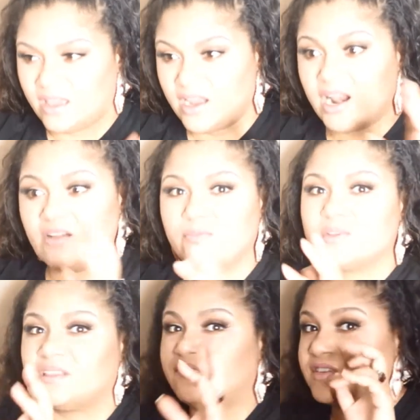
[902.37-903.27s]
enough
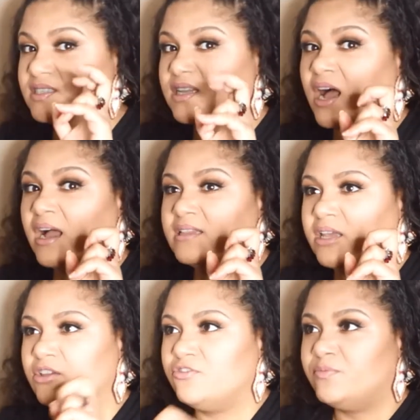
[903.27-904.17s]
with the facade that
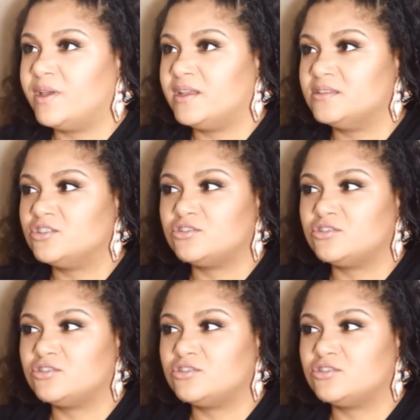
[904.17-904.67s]
you've been